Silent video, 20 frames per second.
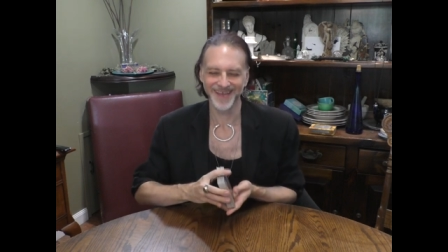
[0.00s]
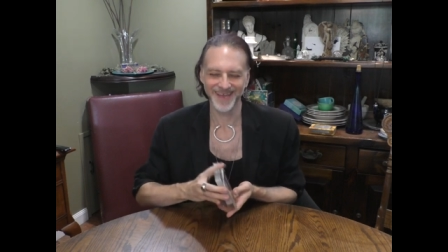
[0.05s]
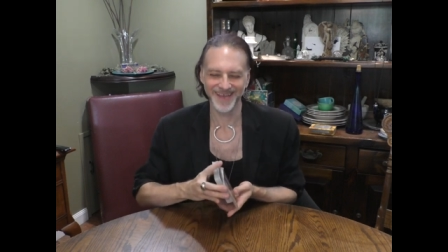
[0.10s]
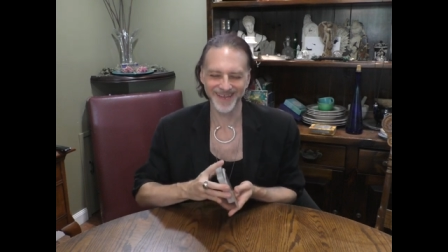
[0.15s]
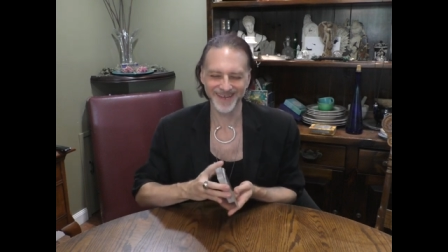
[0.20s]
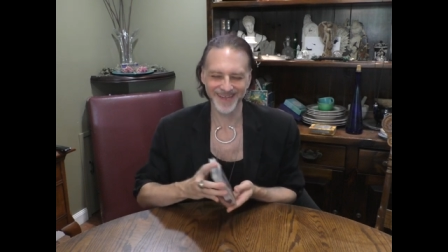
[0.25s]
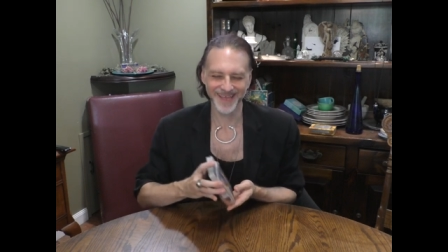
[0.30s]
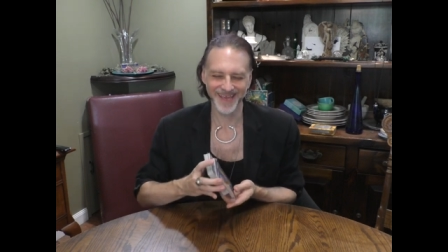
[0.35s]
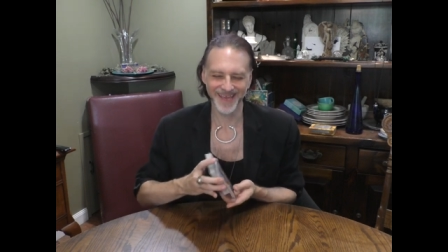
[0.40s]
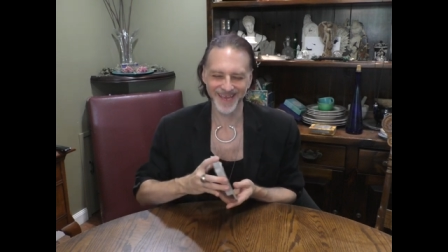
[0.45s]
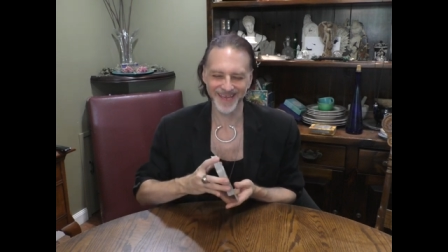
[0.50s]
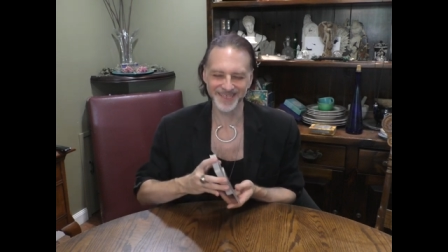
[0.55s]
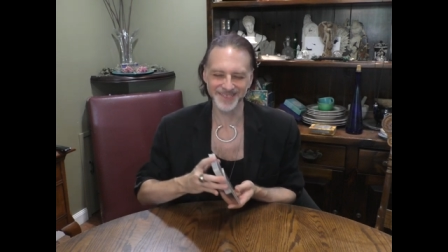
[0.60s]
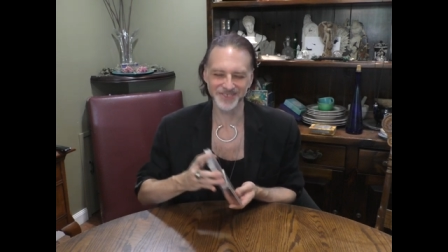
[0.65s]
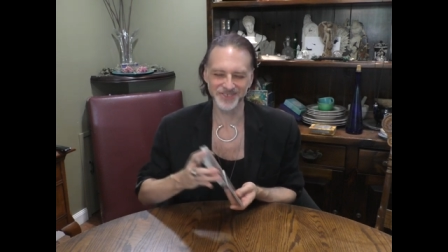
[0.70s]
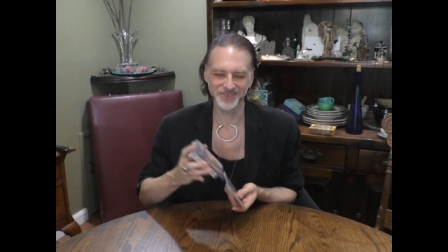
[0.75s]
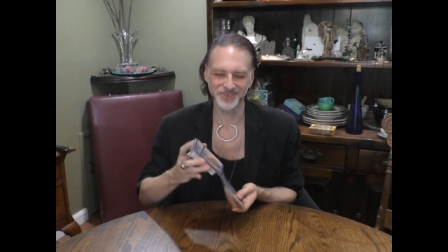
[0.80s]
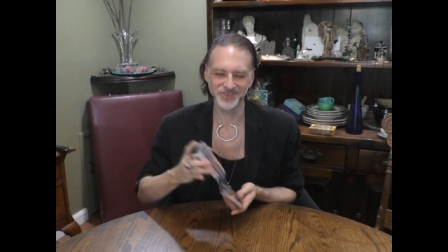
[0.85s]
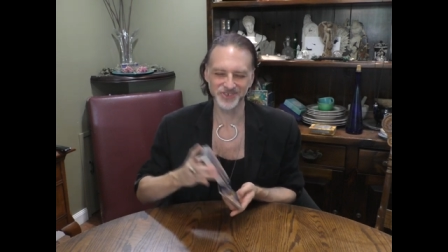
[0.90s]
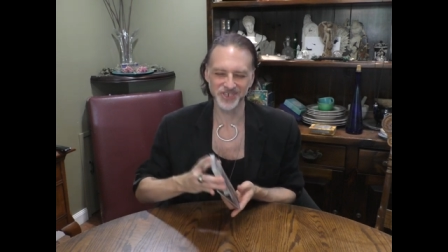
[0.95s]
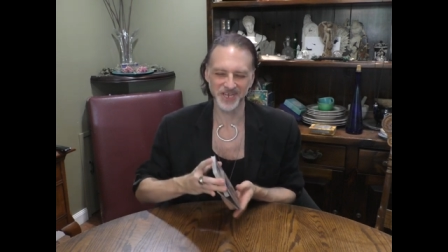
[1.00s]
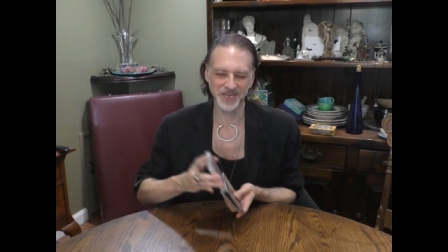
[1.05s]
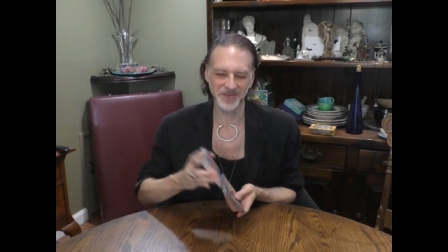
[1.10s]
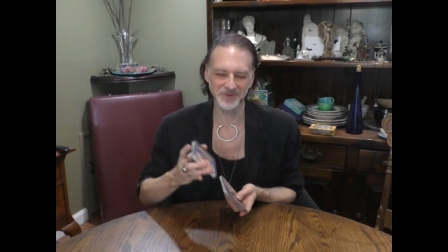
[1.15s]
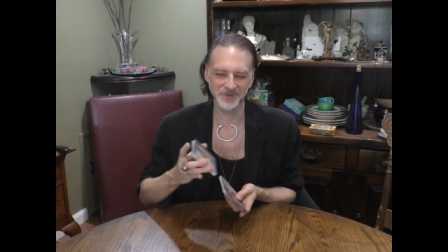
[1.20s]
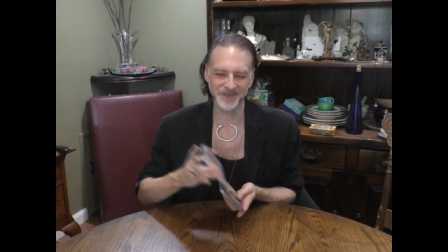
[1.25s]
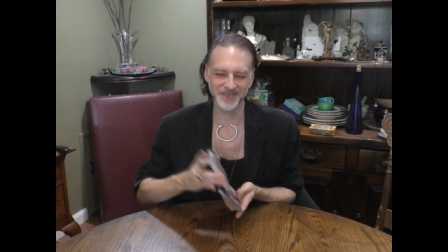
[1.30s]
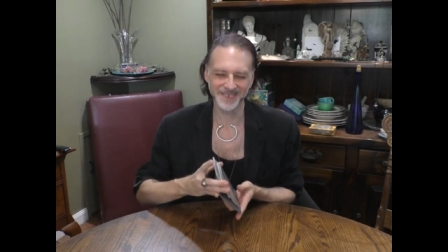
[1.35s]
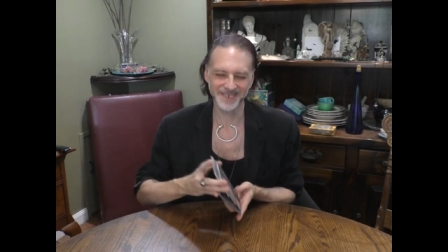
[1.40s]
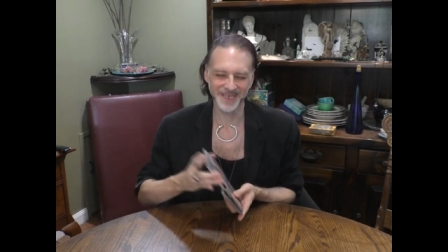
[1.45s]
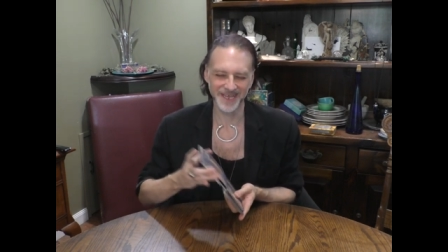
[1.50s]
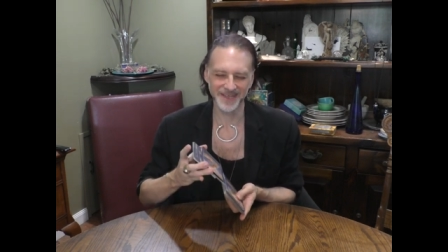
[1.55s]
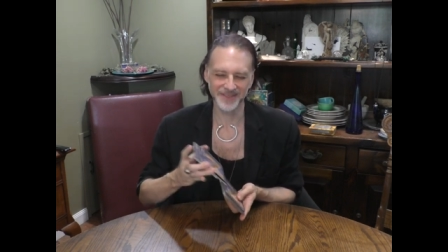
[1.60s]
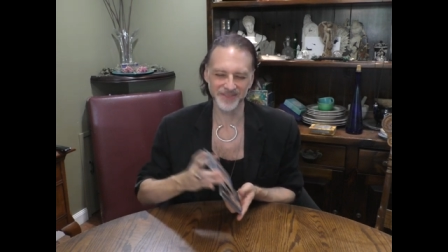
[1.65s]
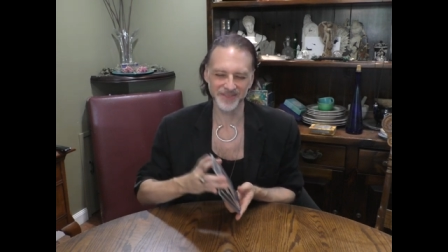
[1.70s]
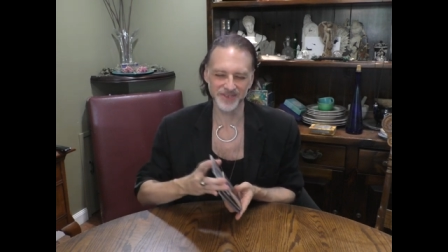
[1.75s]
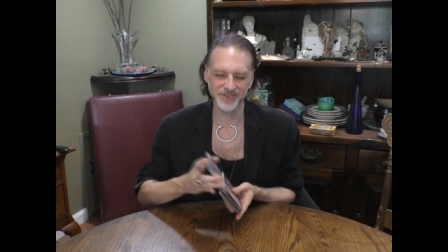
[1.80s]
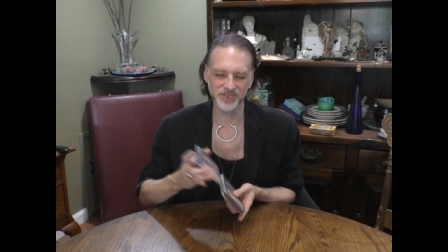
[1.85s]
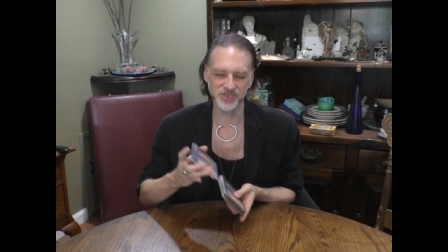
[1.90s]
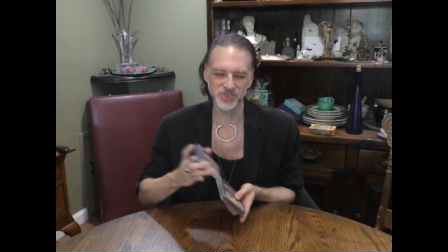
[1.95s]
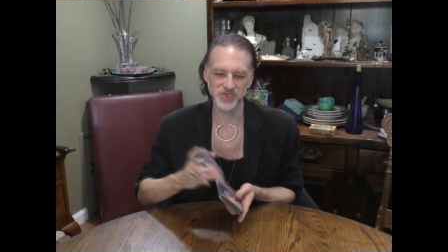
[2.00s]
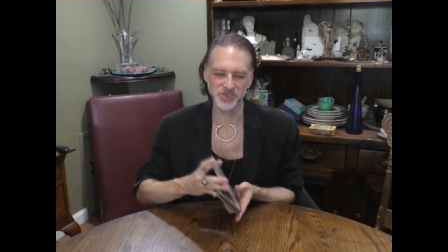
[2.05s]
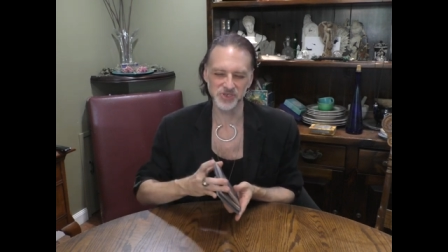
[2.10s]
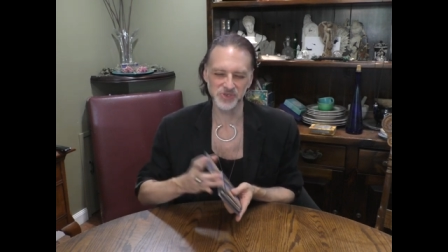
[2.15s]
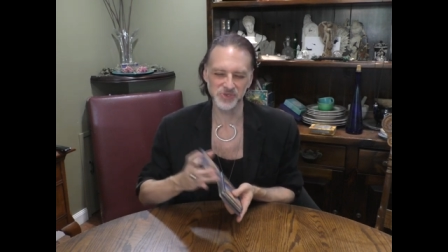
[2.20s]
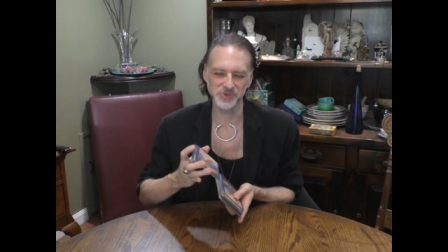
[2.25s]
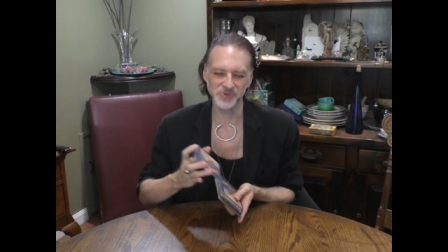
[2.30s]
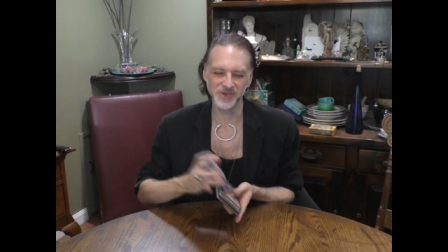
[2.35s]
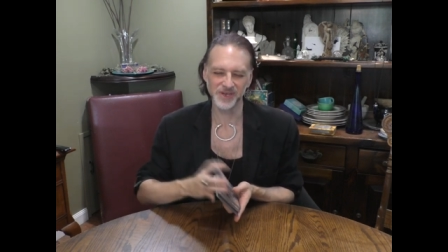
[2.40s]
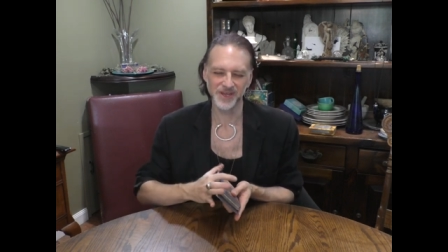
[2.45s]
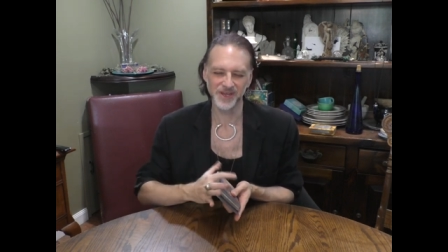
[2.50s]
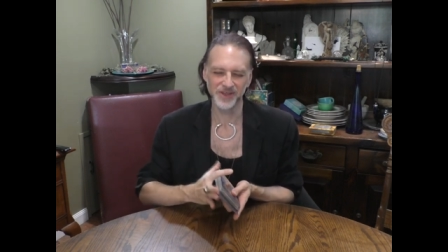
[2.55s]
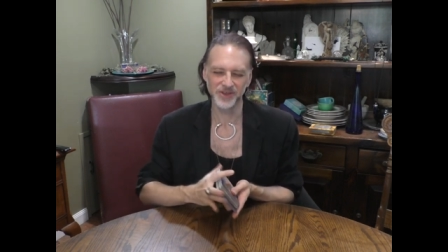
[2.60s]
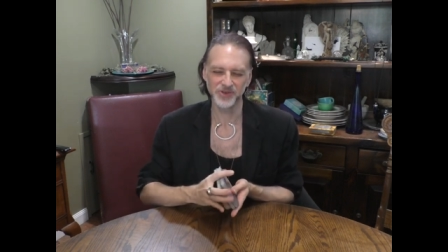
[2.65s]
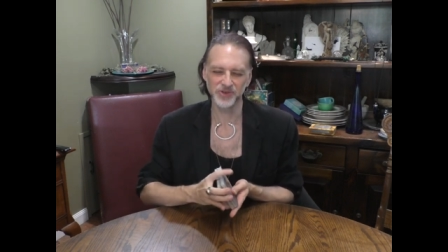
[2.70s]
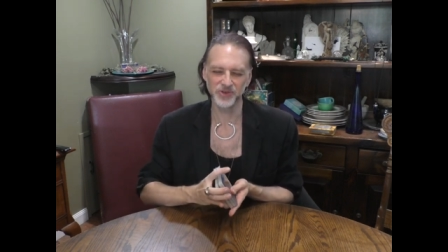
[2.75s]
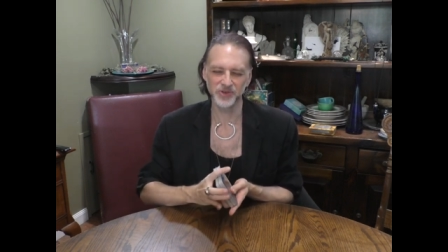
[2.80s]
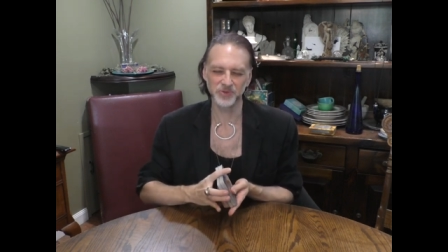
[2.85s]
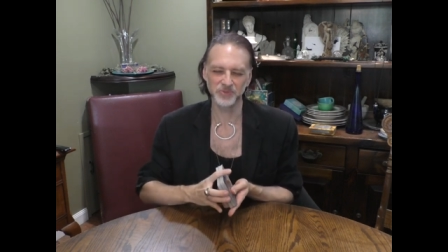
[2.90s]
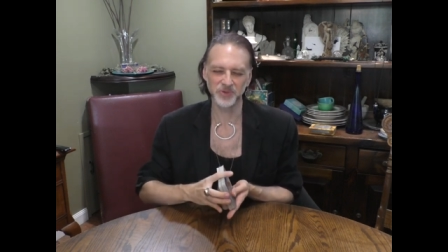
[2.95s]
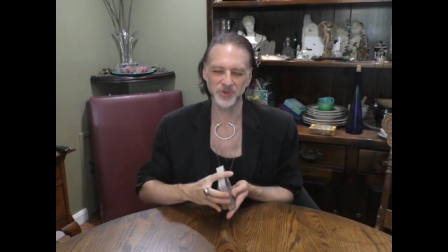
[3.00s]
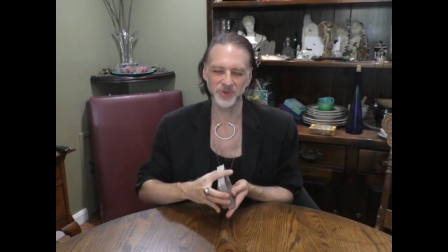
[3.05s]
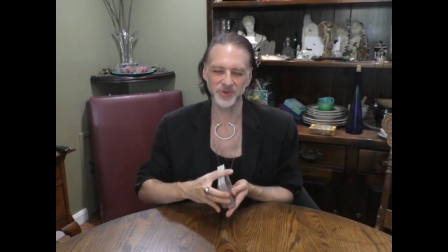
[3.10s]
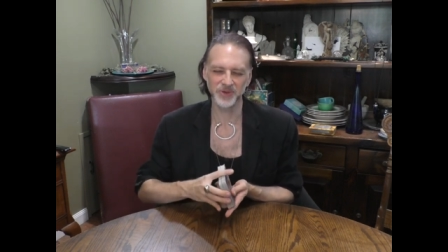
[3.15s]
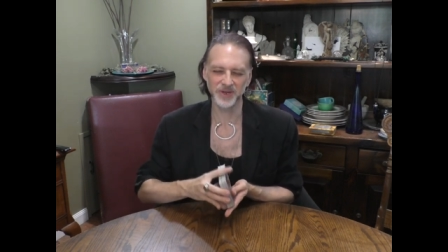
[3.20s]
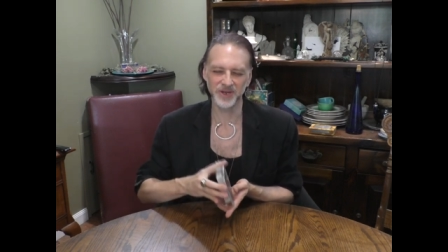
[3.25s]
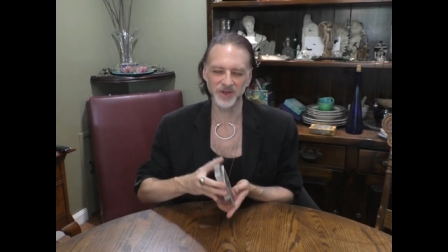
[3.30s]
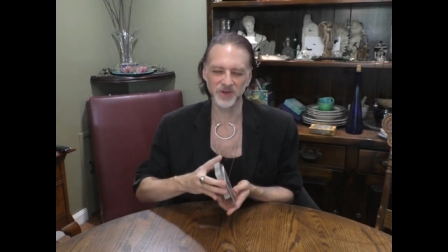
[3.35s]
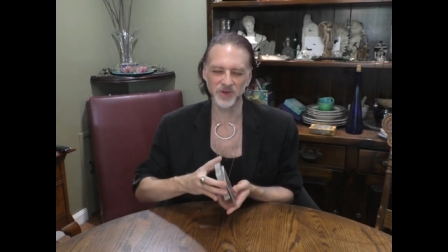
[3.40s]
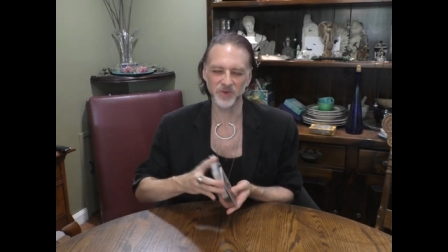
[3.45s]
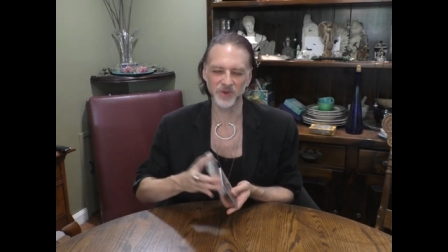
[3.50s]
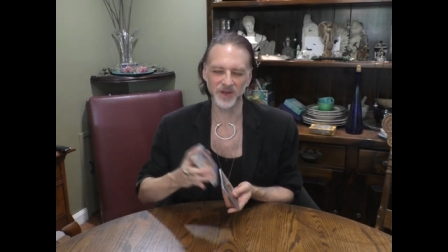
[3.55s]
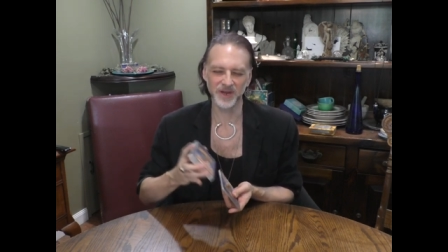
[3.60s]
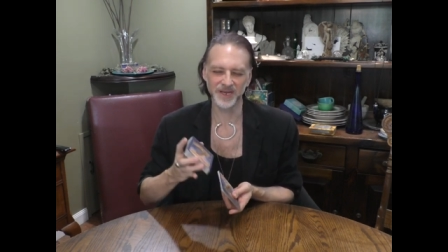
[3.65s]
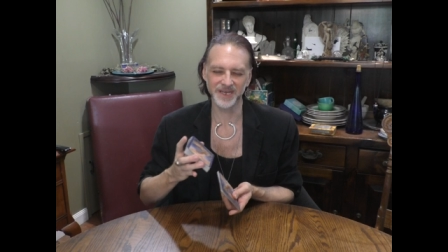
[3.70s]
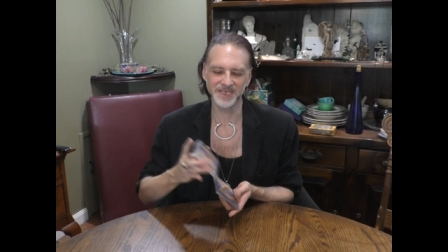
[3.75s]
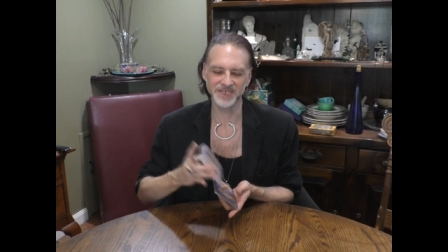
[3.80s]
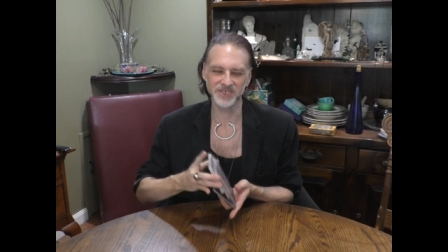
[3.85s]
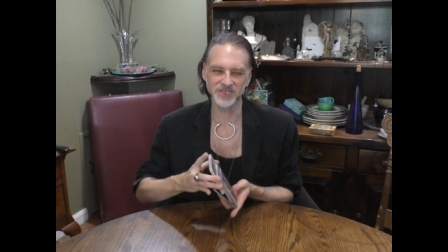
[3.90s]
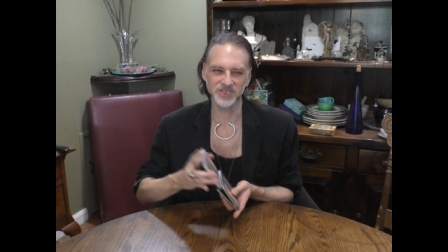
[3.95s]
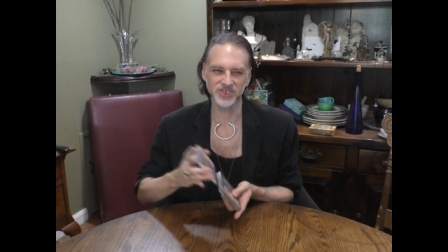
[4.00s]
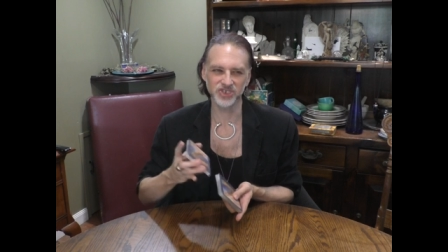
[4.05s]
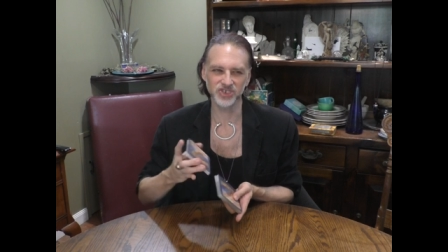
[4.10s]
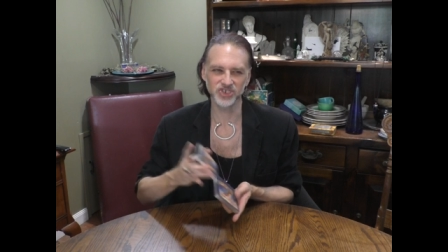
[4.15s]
in Cancer, January 10th to new moon in Aquarius,